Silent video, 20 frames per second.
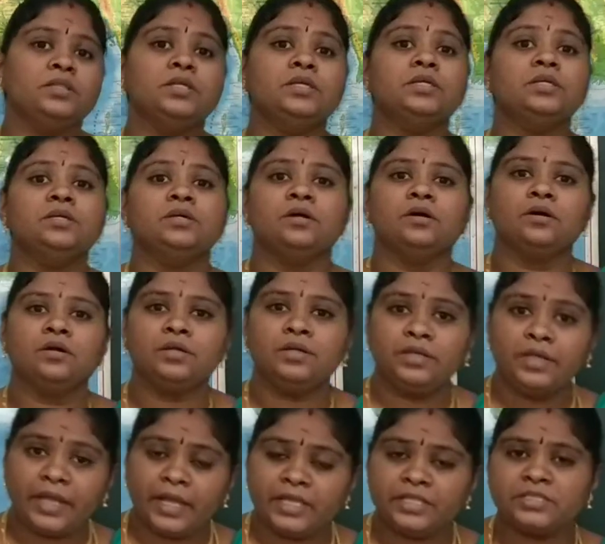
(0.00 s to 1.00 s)
the
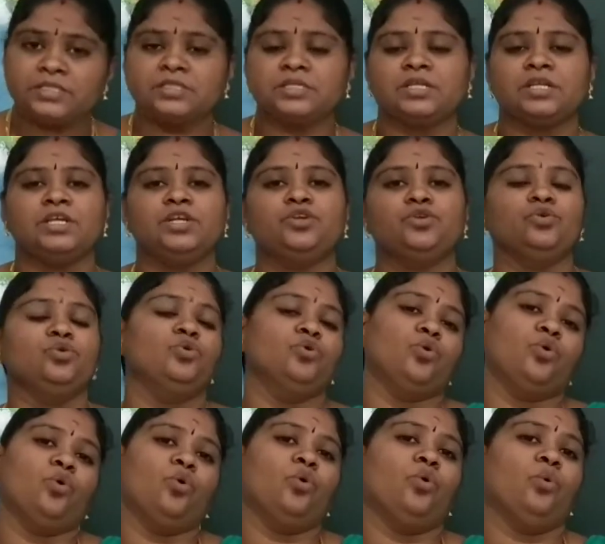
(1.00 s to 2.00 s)
dates tree to
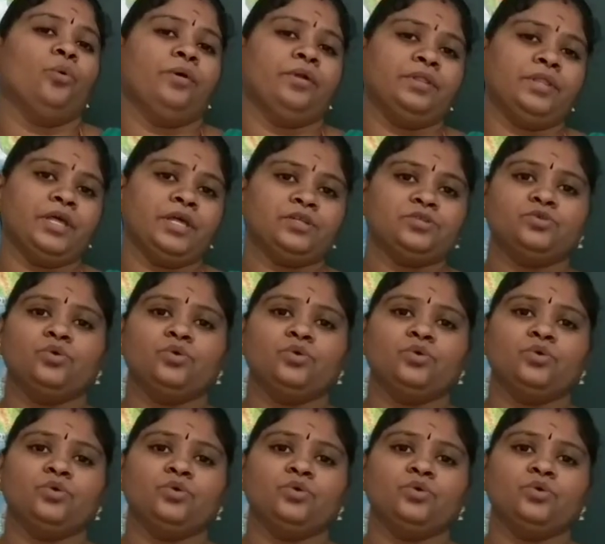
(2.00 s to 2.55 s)
grow over there.